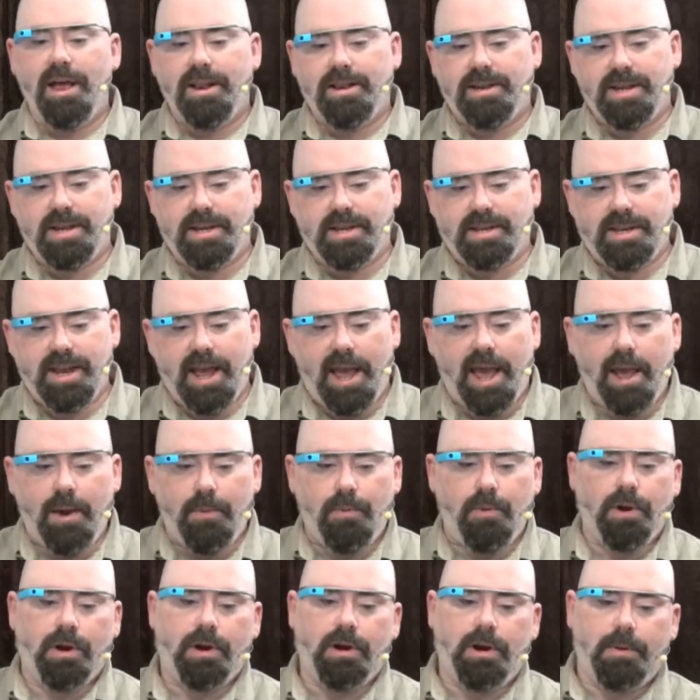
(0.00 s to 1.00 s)
Today,
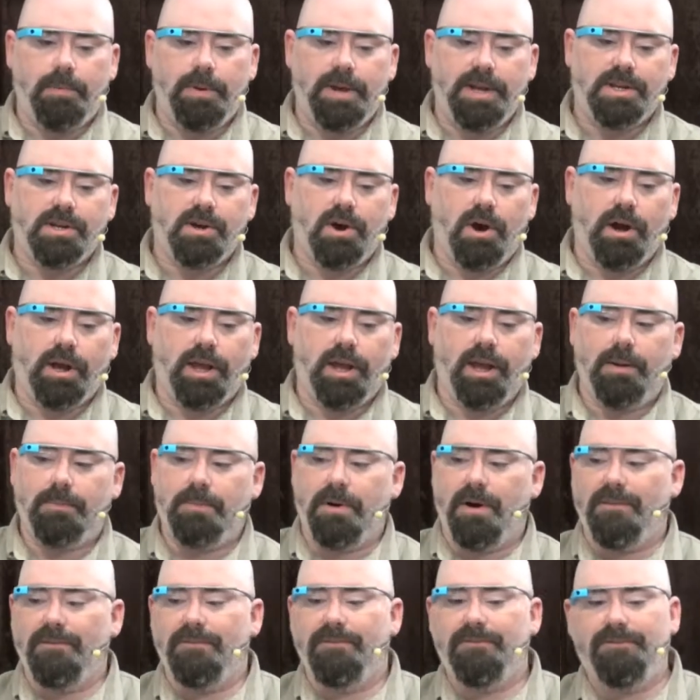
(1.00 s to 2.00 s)
we're going to be talking
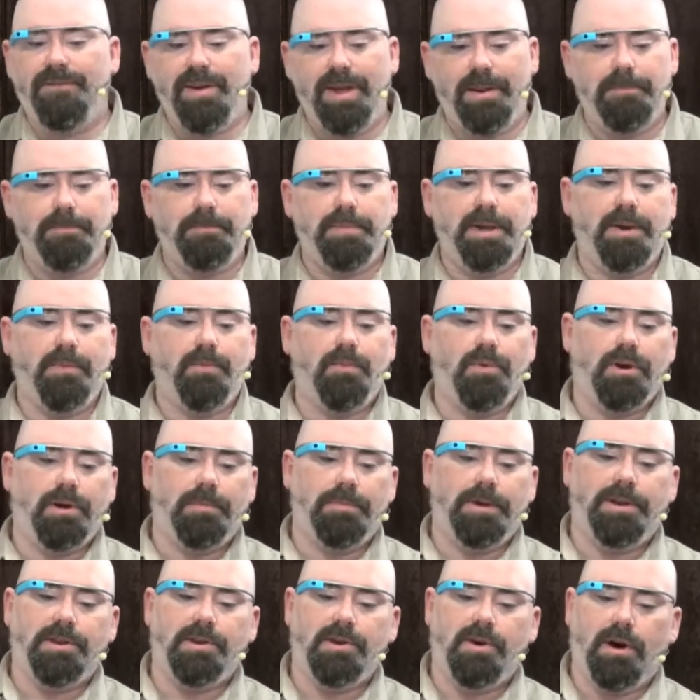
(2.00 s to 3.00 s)
about Fitbit. We're going to
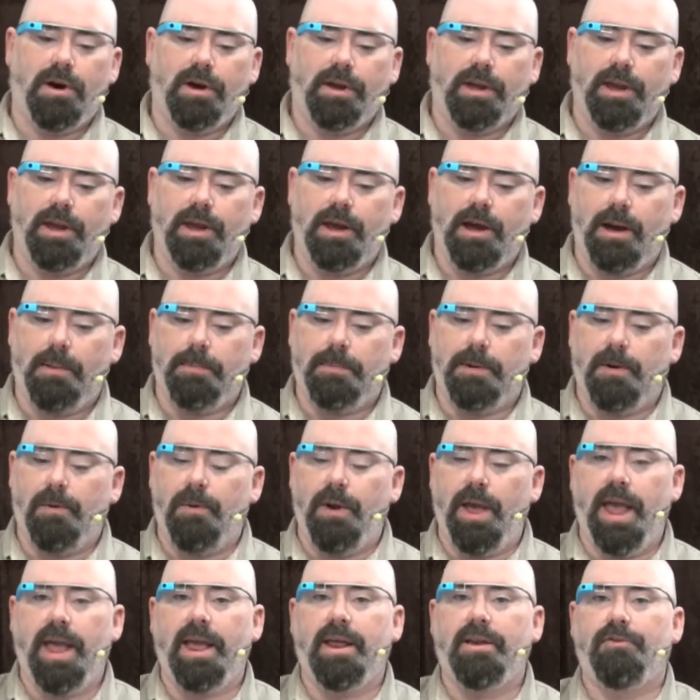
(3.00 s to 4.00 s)
be talking
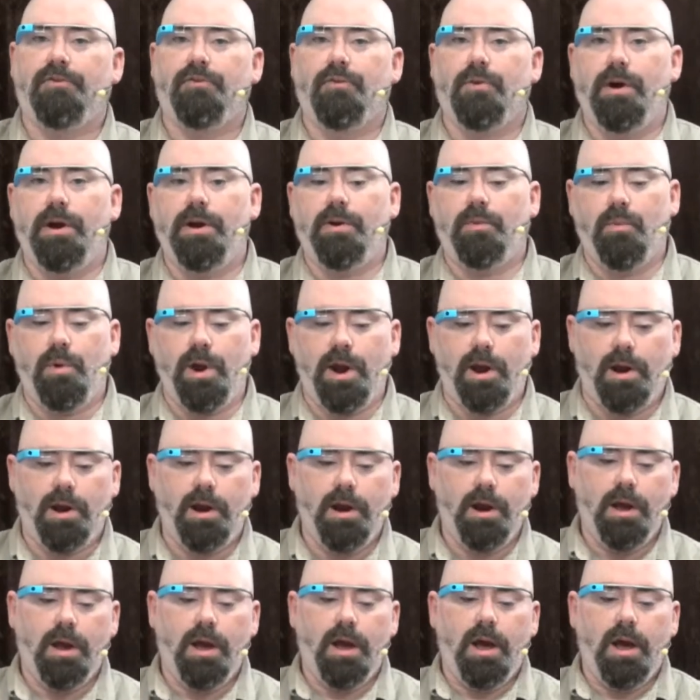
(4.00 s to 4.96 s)
about Android Wear.